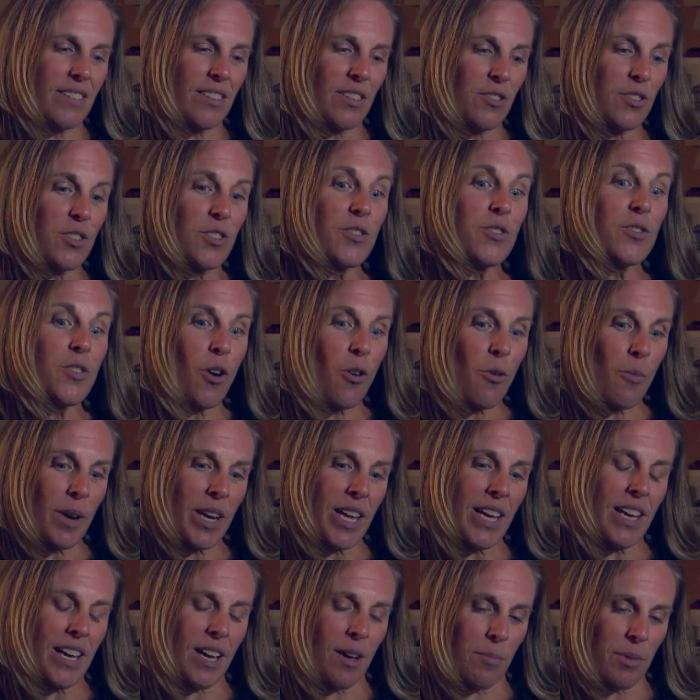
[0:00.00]
There's so
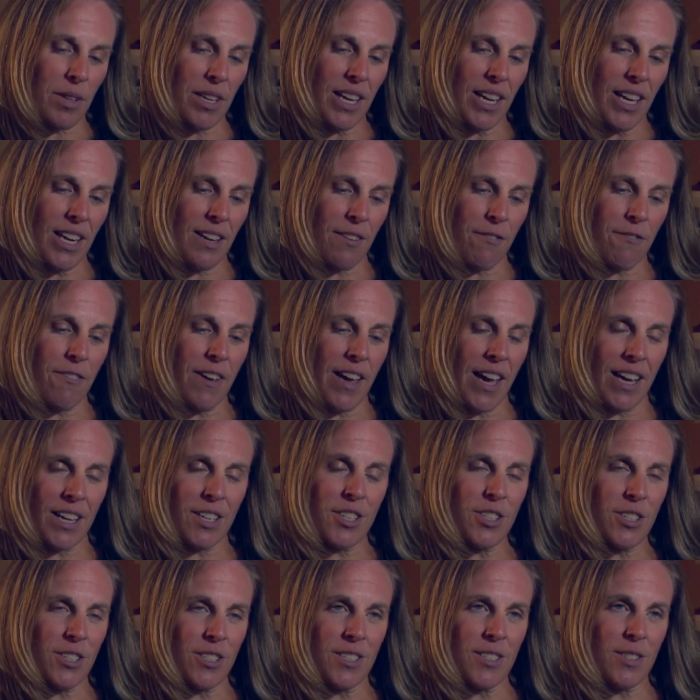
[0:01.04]
many complicating
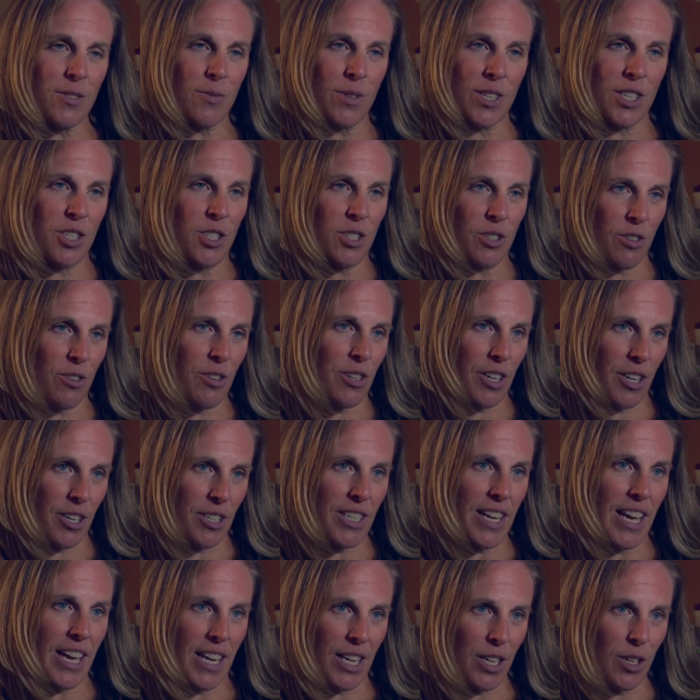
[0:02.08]
factors when children are
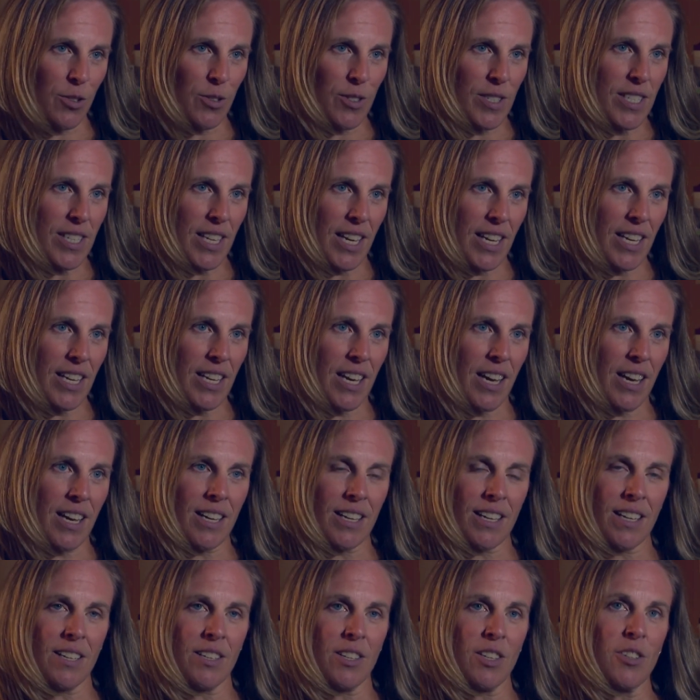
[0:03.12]
diagnosed that
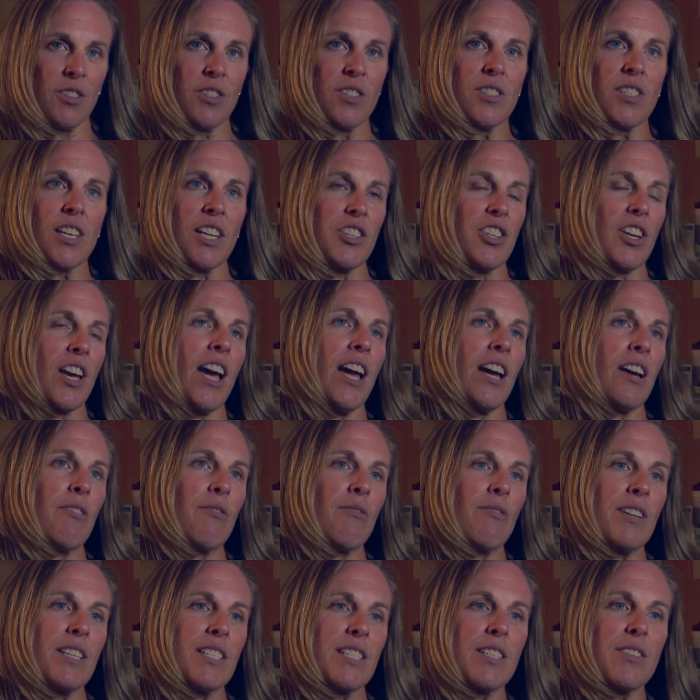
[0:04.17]
young, and there's such high
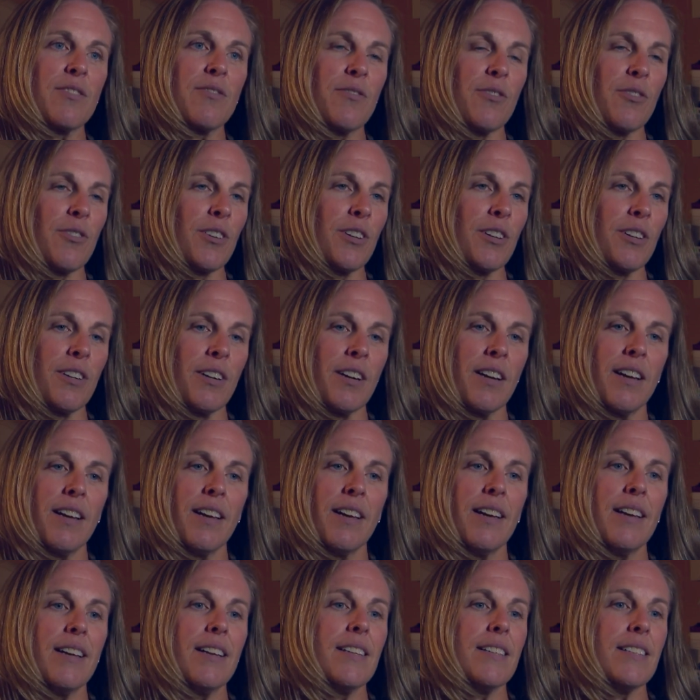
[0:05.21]
risk for
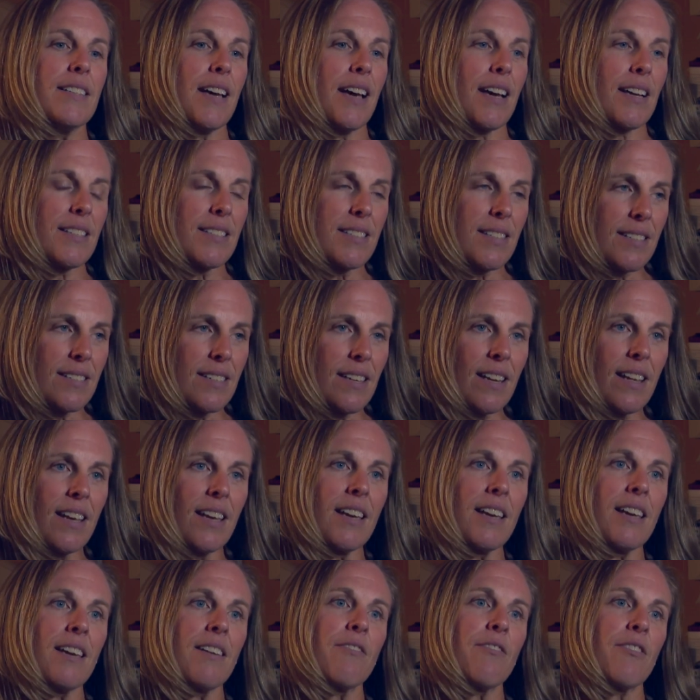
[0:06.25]

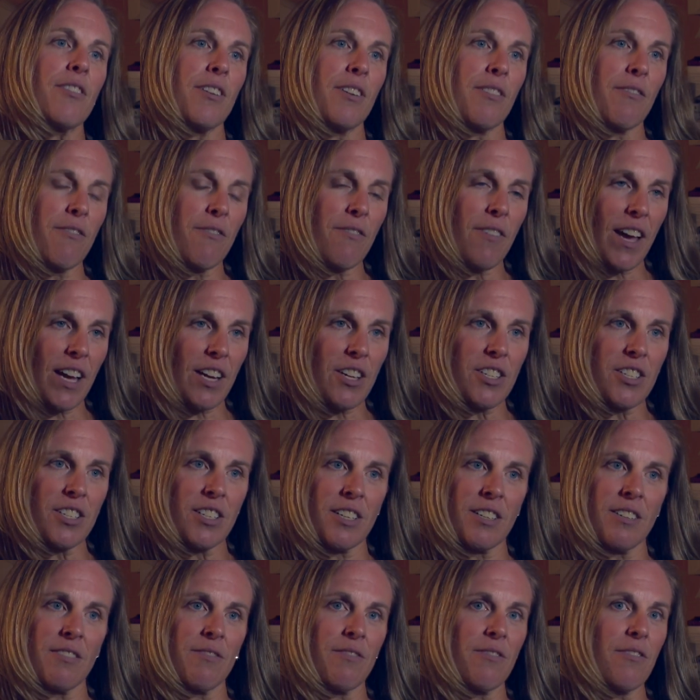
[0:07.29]
toxicity, for
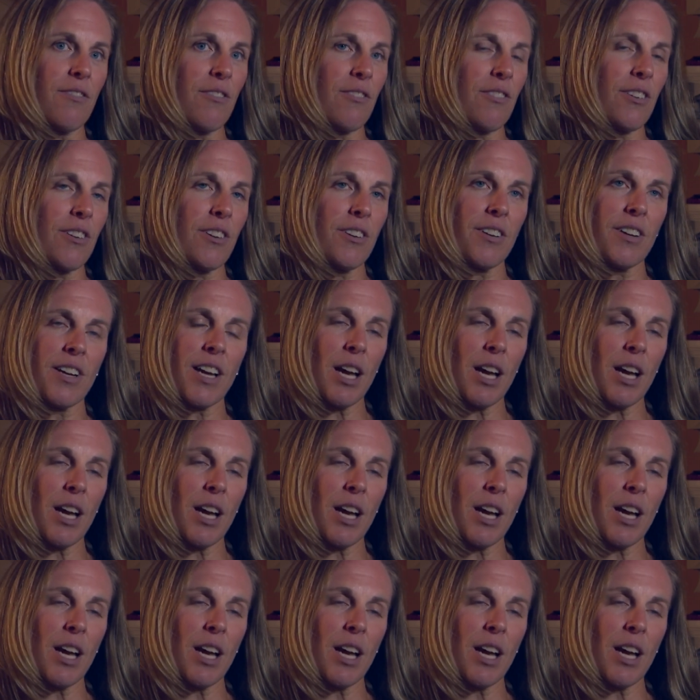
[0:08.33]
infection, for